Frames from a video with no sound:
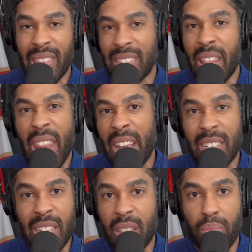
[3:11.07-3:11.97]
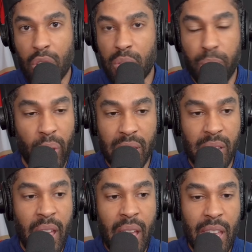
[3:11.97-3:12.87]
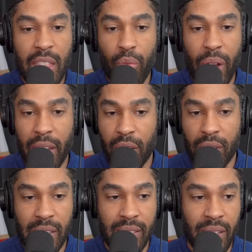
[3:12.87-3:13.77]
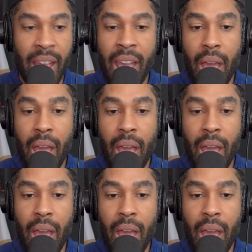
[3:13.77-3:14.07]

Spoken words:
That's the 19th most points in the regular season.